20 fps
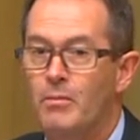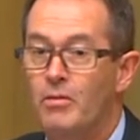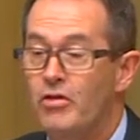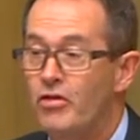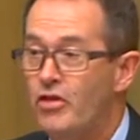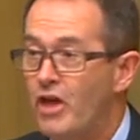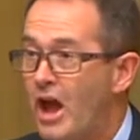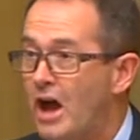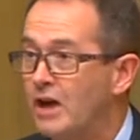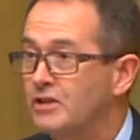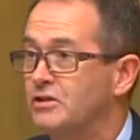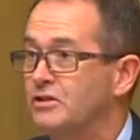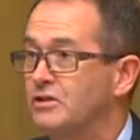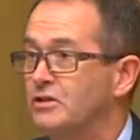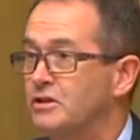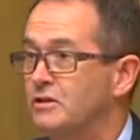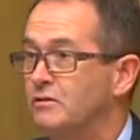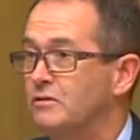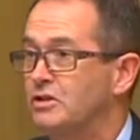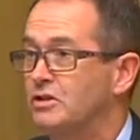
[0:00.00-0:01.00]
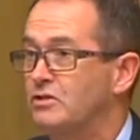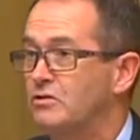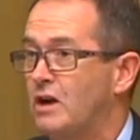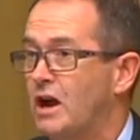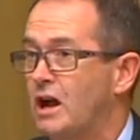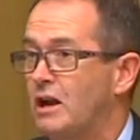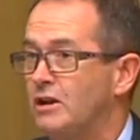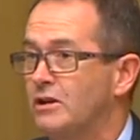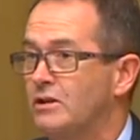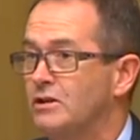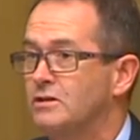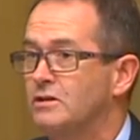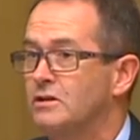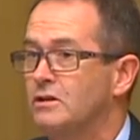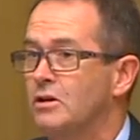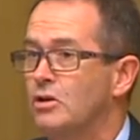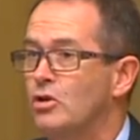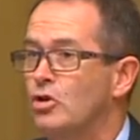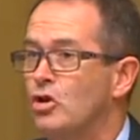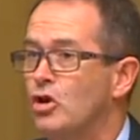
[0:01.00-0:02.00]
thousands of Australians
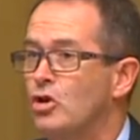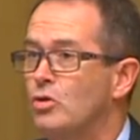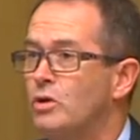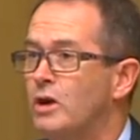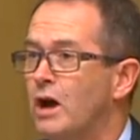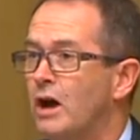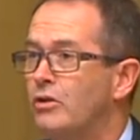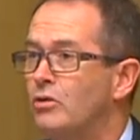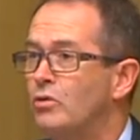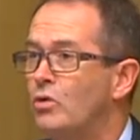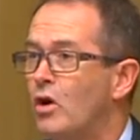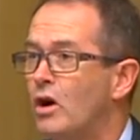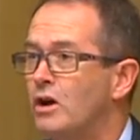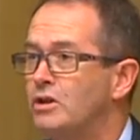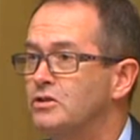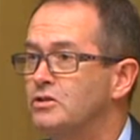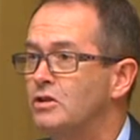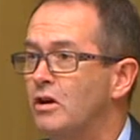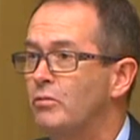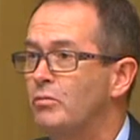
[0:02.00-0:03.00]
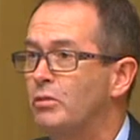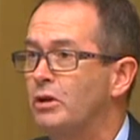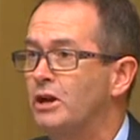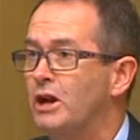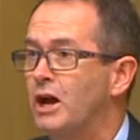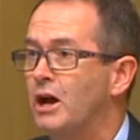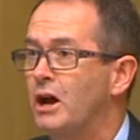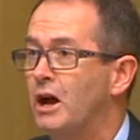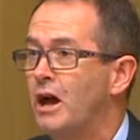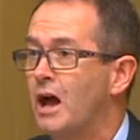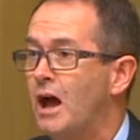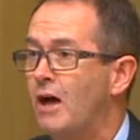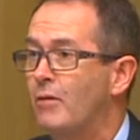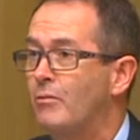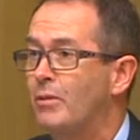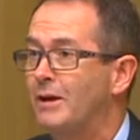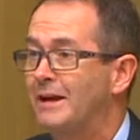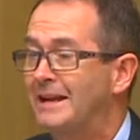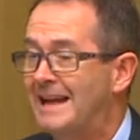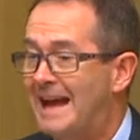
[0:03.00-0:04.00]
who would otherwise not
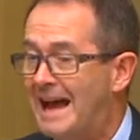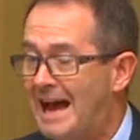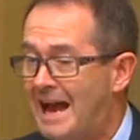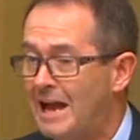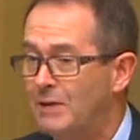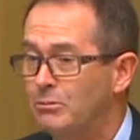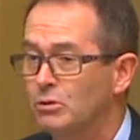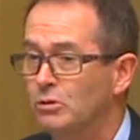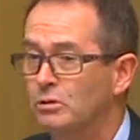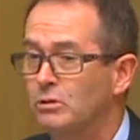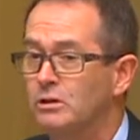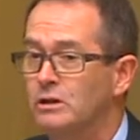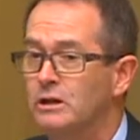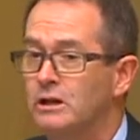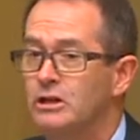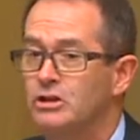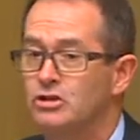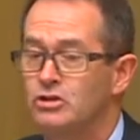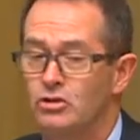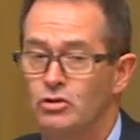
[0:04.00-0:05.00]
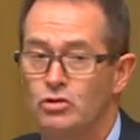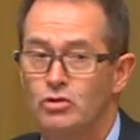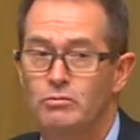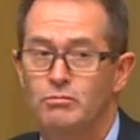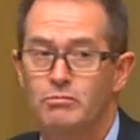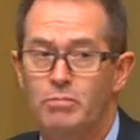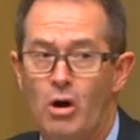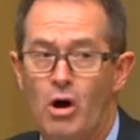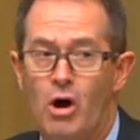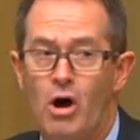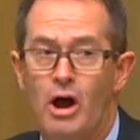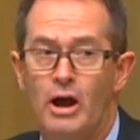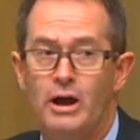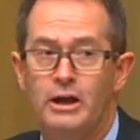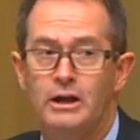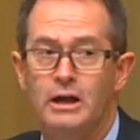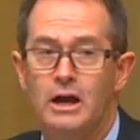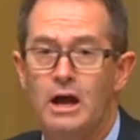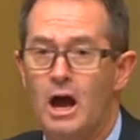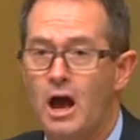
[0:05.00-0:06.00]
have been able to
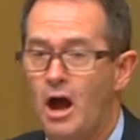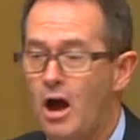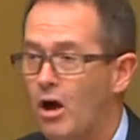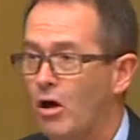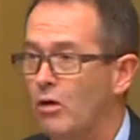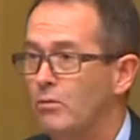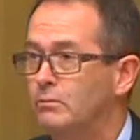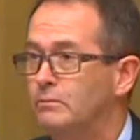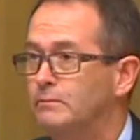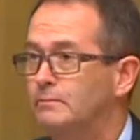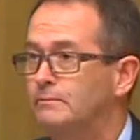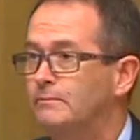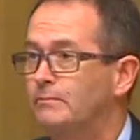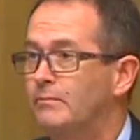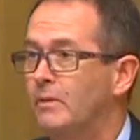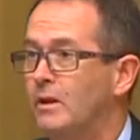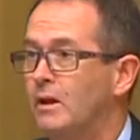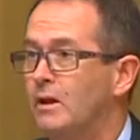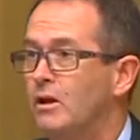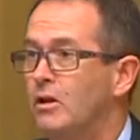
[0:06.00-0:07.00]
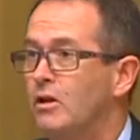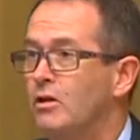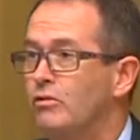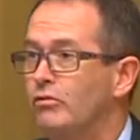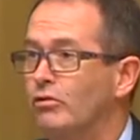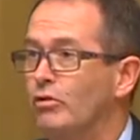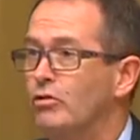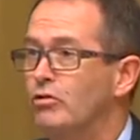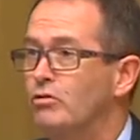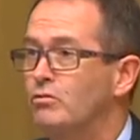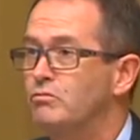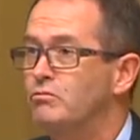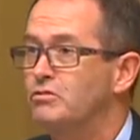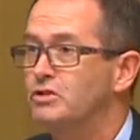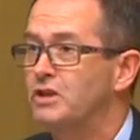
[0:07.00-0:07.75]
buy a home through